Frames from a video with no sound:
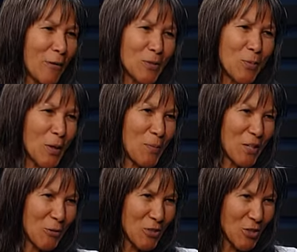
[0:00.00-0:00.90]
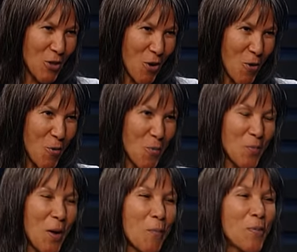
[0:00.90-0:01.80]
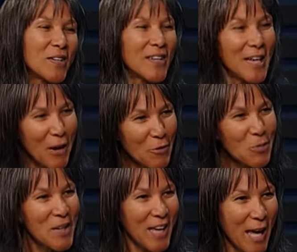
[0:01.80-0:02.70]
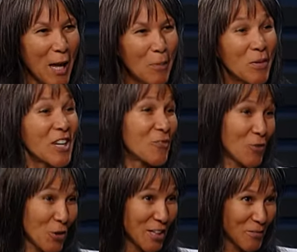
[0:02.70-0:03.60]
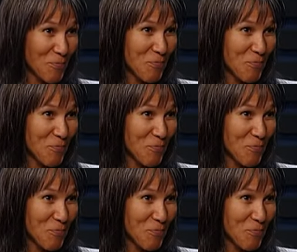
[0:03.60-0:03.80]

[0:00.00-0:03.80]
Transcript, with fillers: I was brought up in a Christian home, but never became converted.